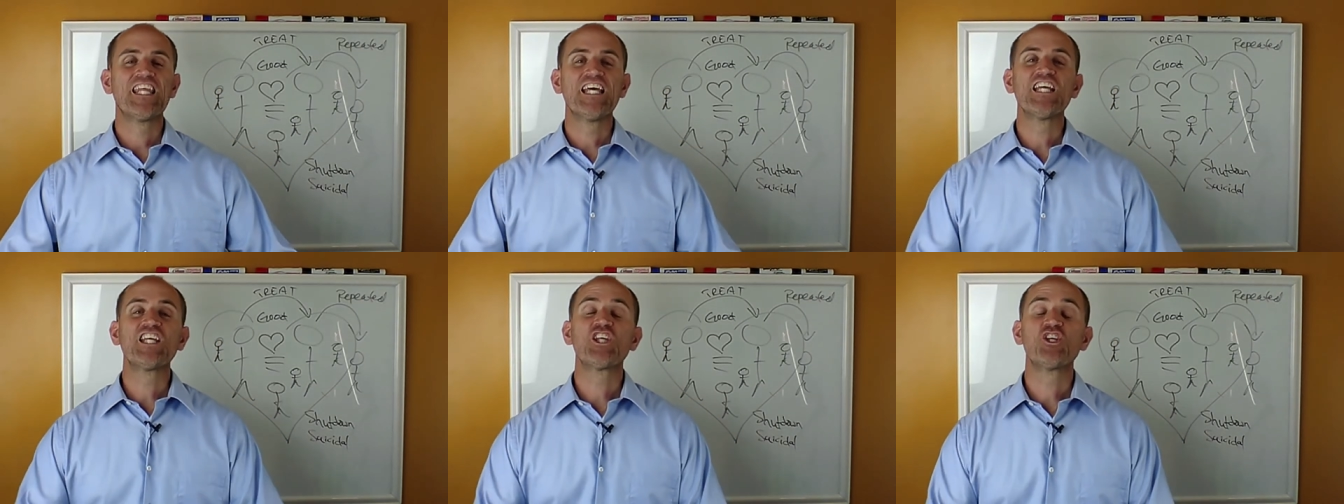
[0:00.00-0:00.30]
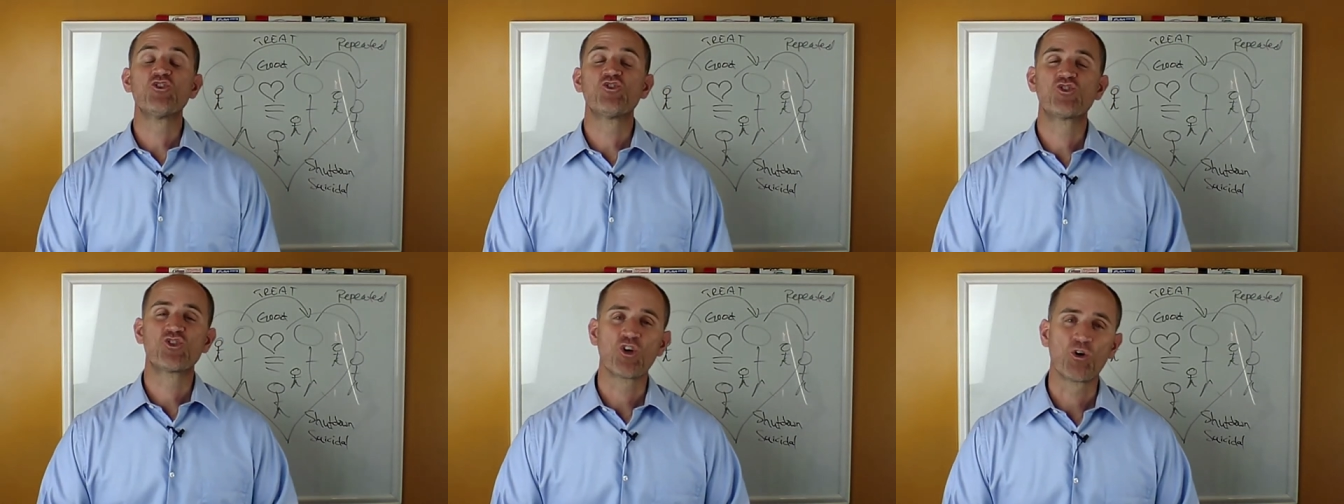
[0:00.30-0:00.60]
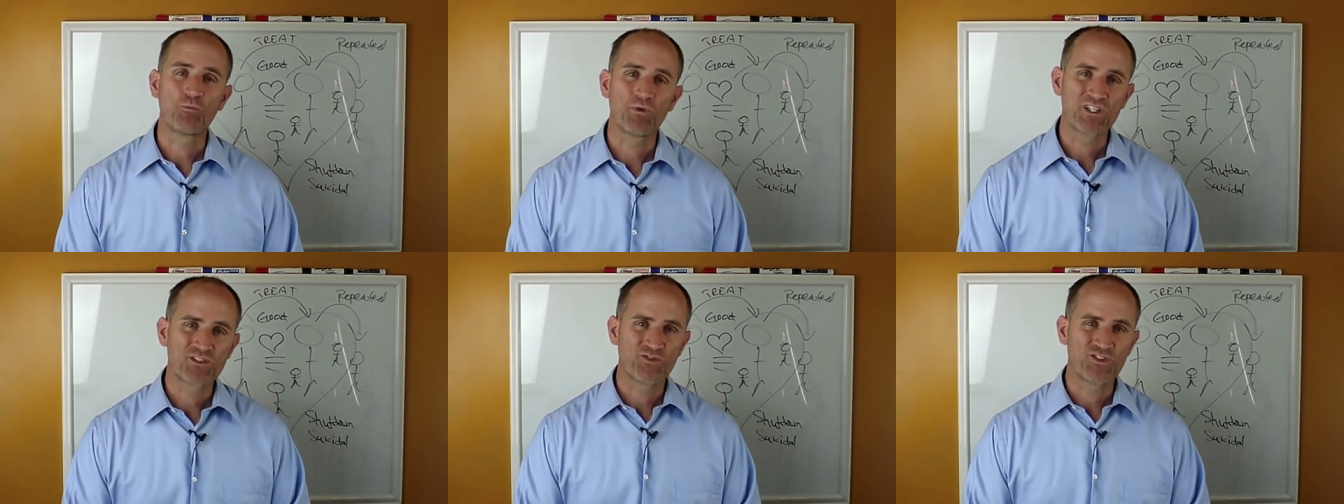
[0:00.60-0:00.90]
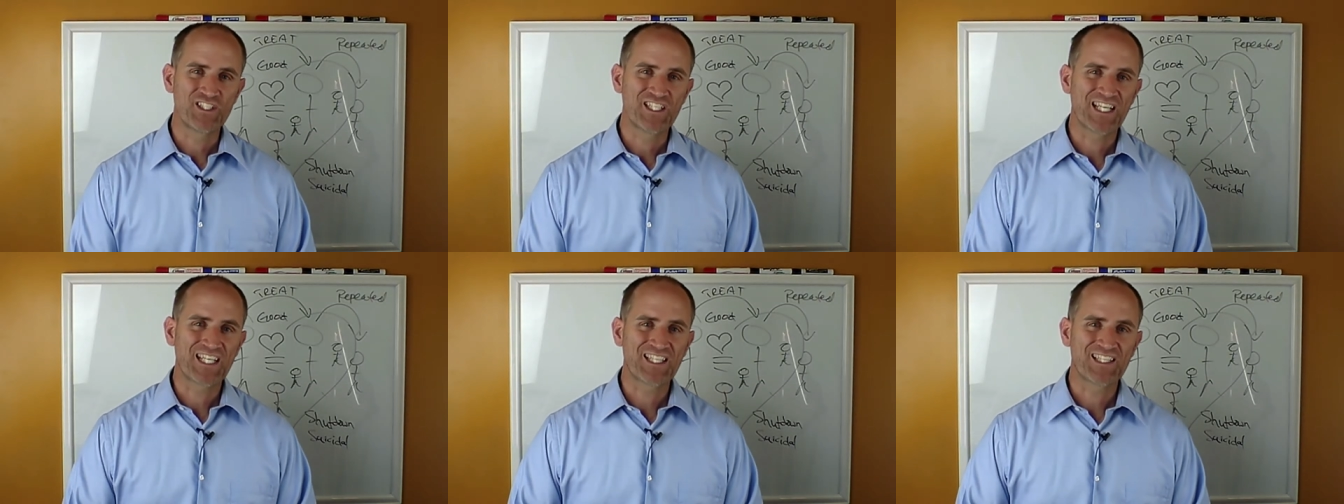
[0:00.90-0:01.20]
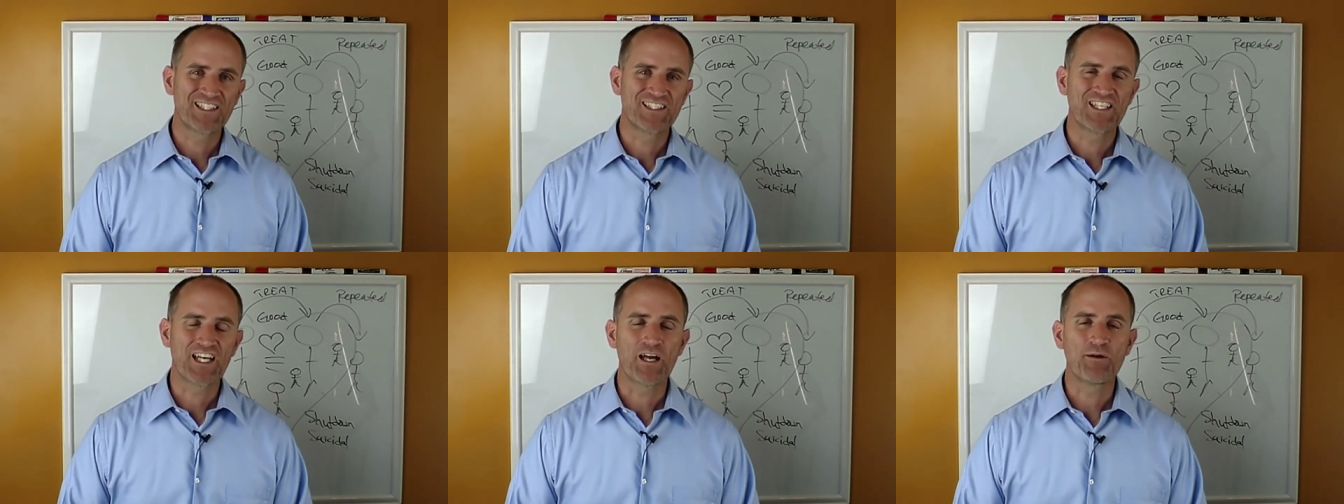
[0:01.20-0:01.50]
Thank you so much for taking
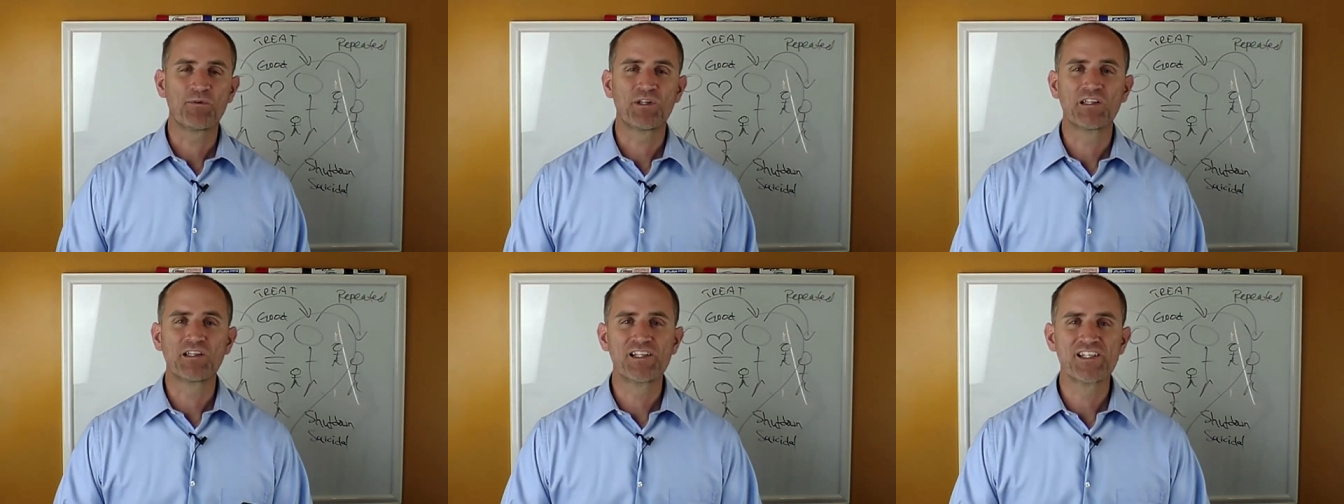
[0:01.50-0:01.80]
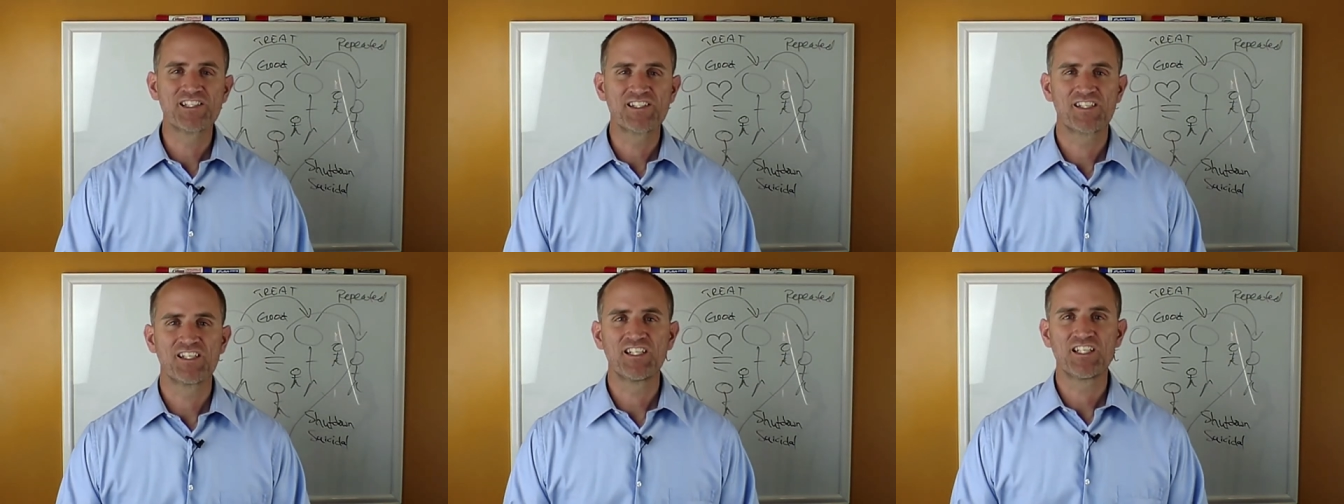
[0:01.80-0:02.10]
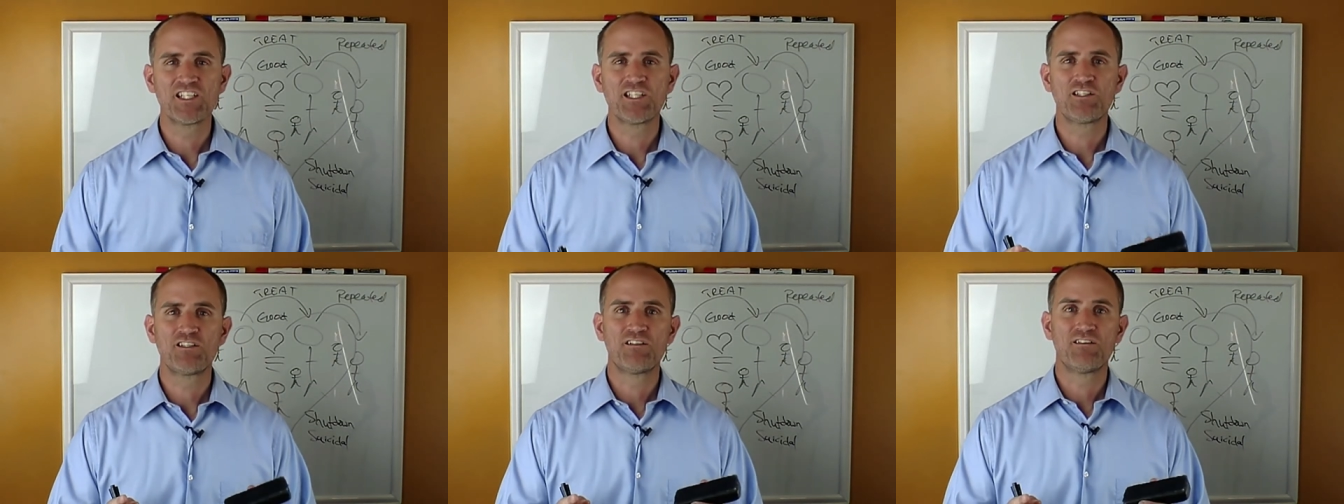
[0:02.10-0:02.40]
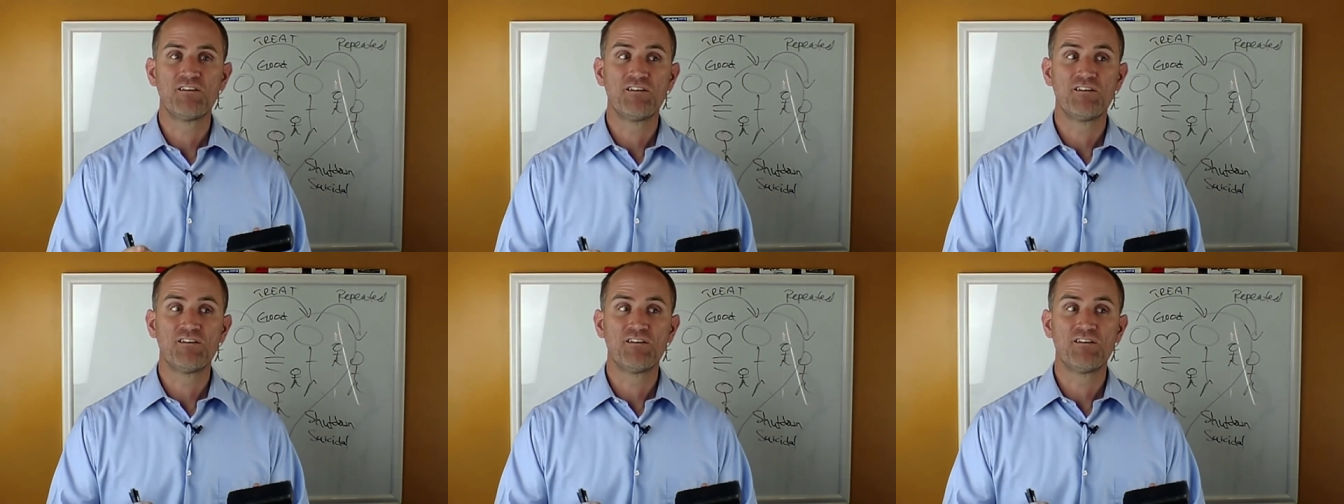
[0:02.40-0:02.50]
the time to listen